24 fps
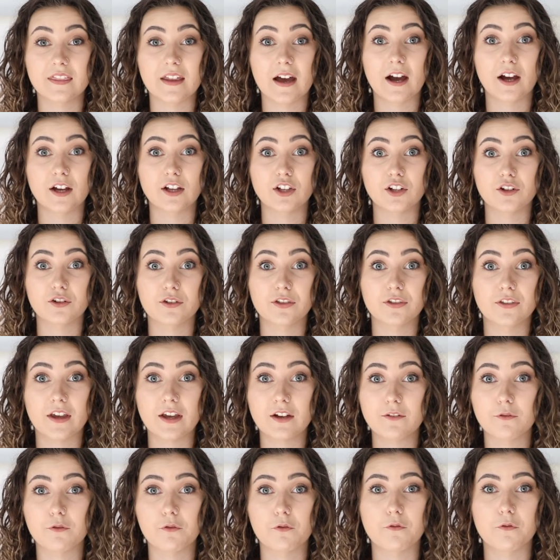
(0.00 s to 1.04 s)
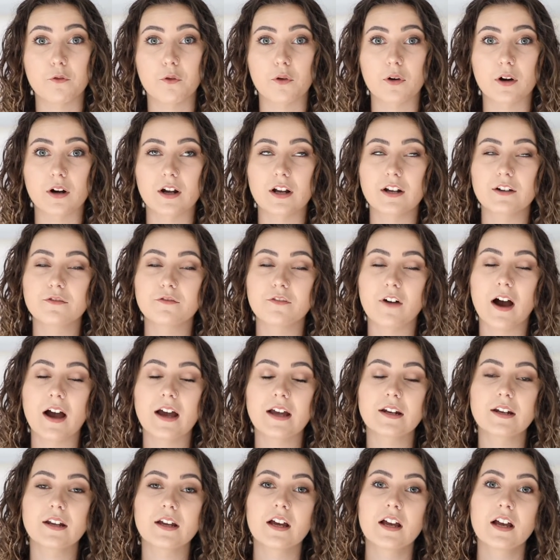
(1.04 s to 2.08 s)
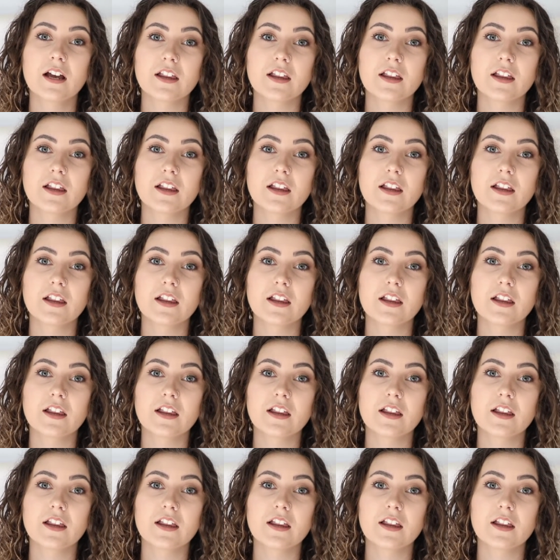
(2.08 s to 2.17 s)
that you're thankful for and find